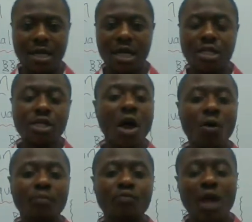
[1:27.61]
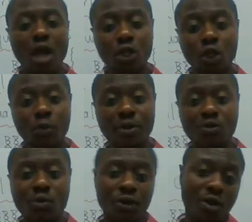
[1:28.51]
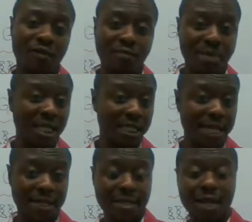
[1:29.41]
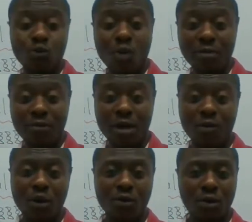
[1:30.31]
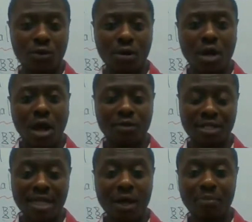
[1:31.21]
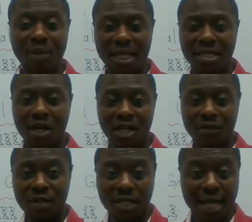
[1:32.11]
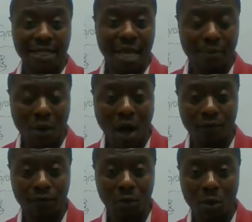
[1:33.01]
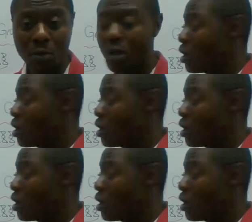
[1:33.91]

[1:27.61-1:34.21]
So a group is when you have many things at one on a single place. I'll give you another example of group.